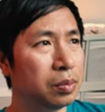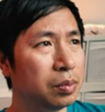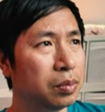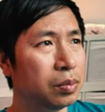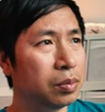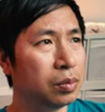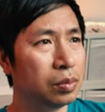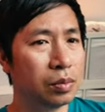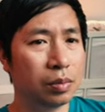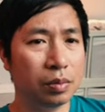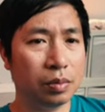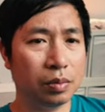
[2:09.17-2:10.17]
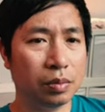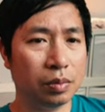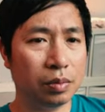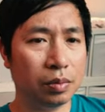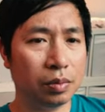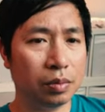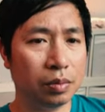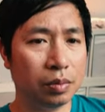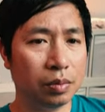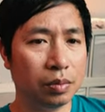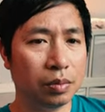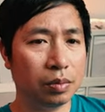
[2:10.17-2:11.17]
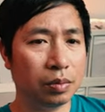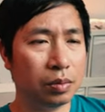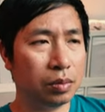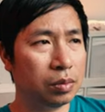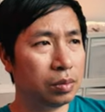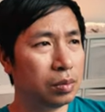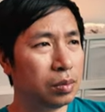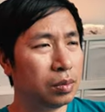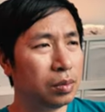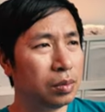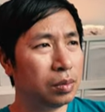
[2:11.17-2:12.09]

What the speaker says: No one is speaking in this clip.